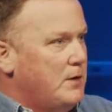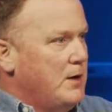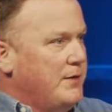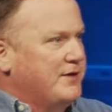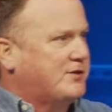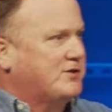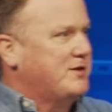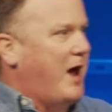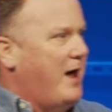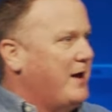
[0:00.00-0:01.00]
This is
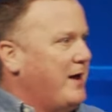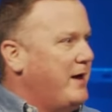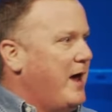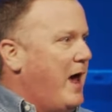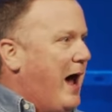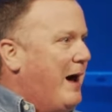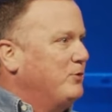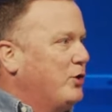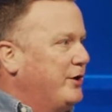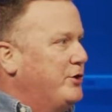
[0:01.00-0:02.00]
not a, I'm
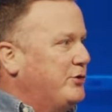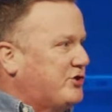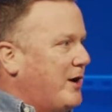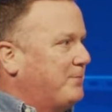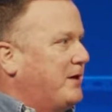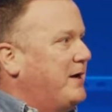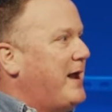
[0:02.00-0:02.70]
going to do something and